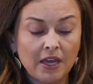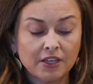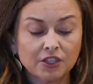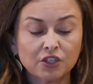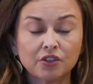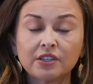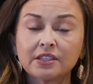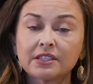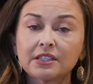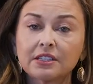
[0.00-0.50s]

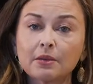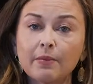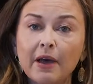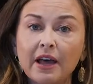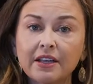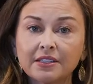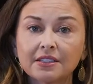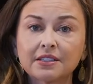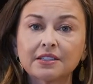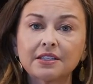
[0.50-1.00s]
So this is
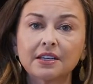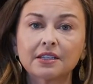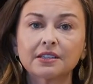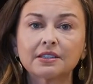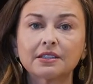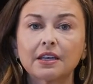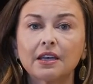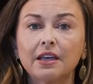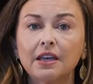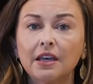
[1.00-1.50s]
about
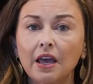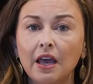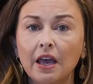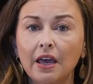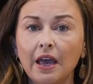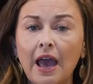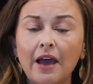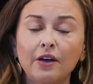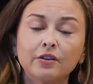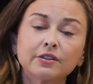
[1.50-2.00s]
6
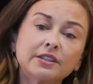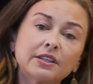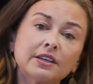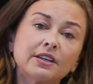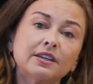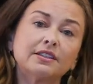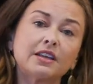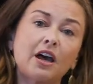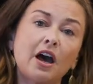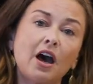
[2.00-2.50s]

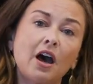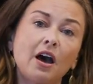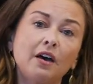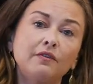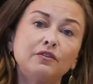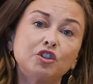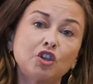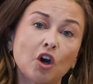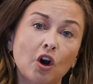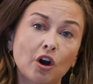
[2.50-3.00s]
ounces
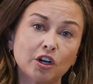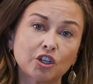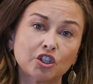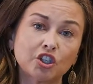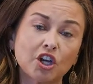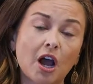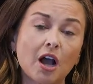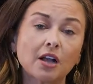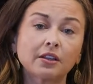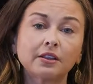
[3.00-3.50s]
of dark
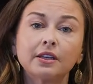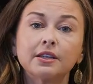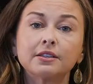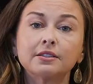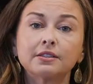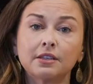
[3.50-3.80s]
chocolate,